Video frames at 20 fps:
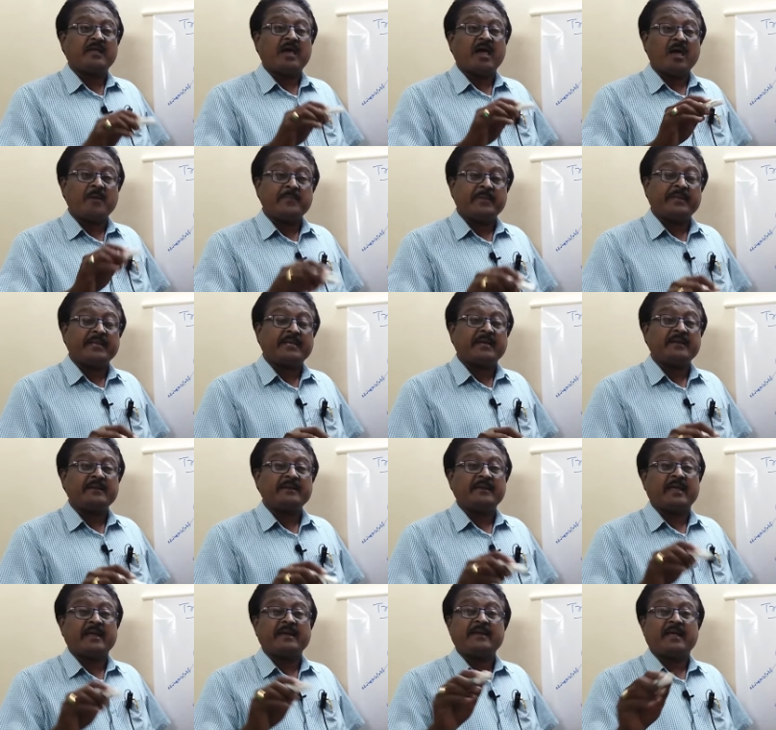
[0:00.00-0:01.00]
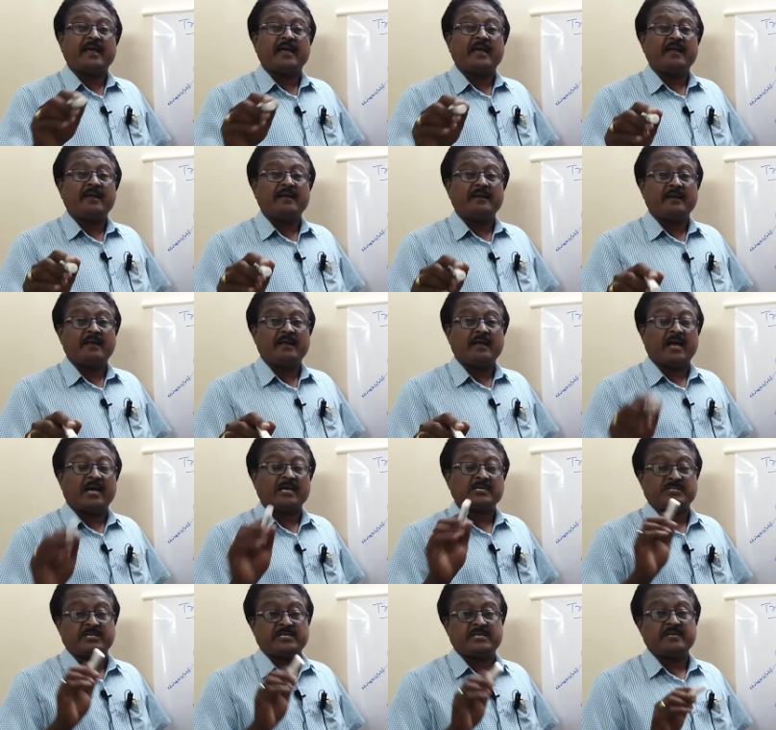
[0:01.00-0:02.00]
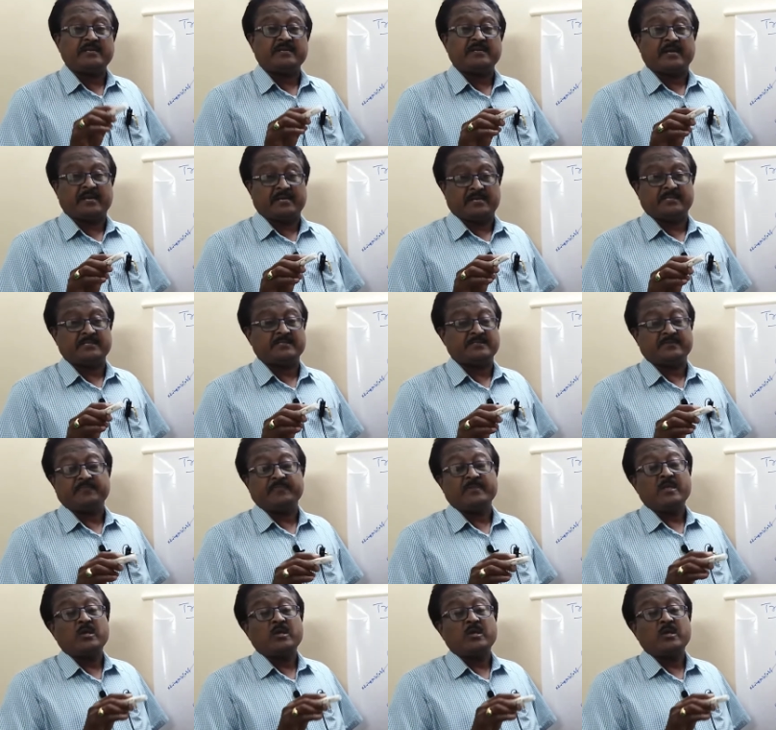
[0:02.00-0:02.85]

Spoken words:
American and Australian countries.